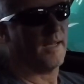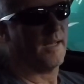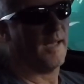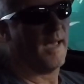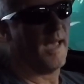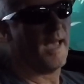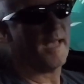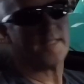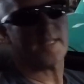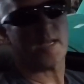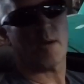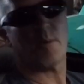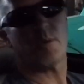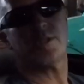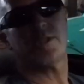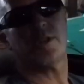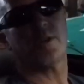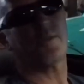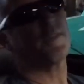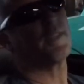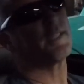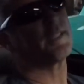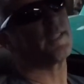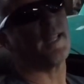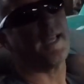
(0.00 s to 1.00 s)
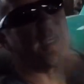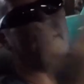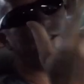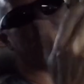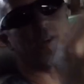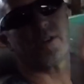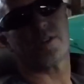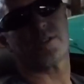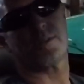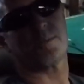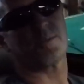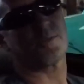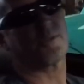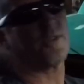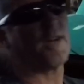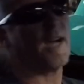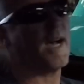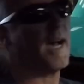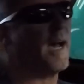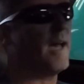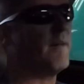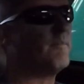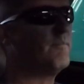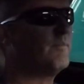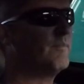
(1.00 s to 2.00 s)
as always, don't forget to like, share, and
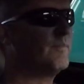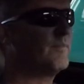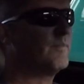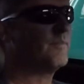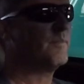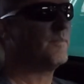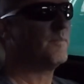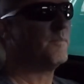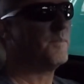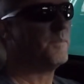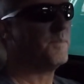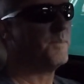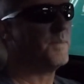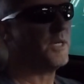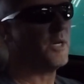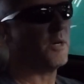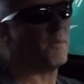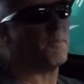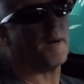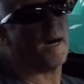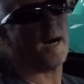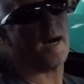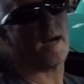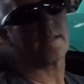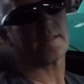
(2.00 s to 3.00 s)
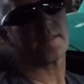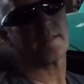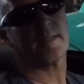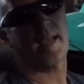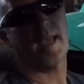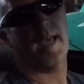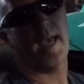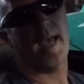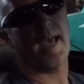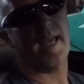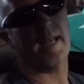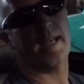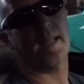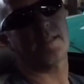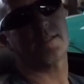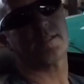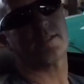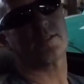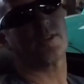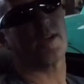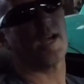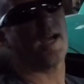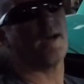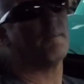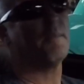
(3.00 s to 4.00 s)
subscribe. PO Box and
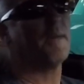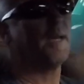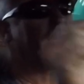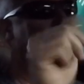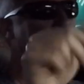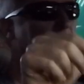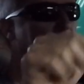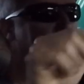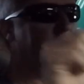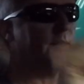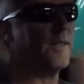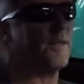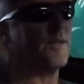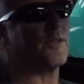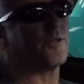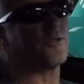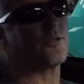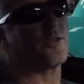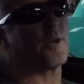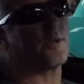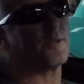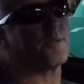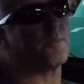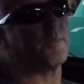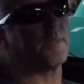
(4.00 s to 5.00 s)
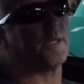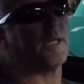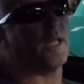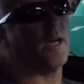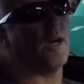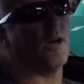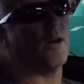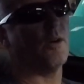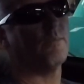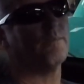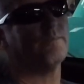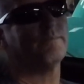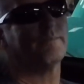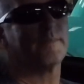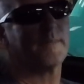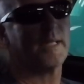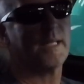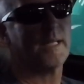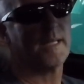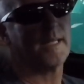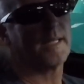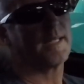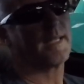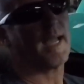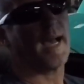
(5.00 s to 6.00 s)
Instagram in the description below.
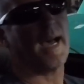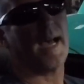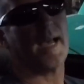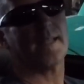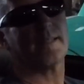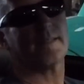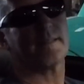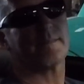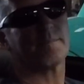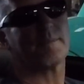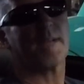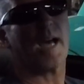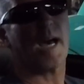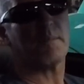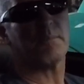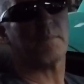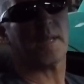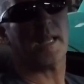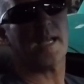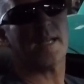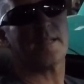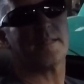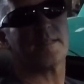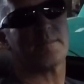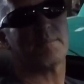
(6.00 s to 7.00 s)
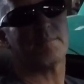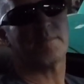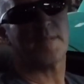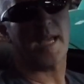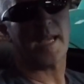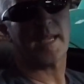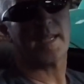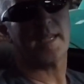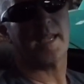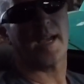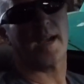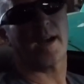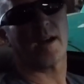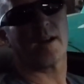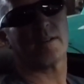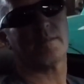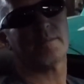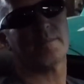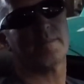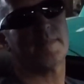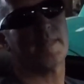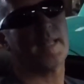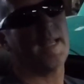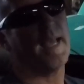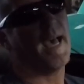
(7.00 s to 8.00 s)
Guys, God bless. Take care.
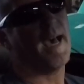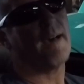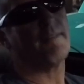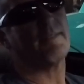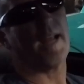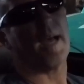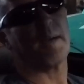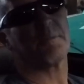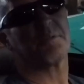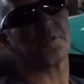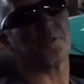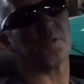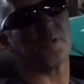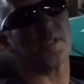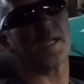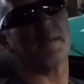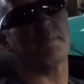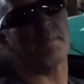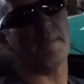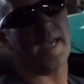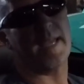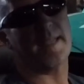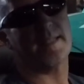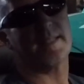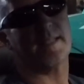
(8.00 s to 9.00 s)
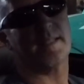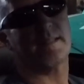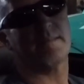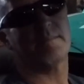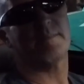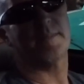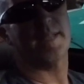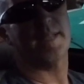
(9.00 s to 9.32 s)
Have an absolutely amazing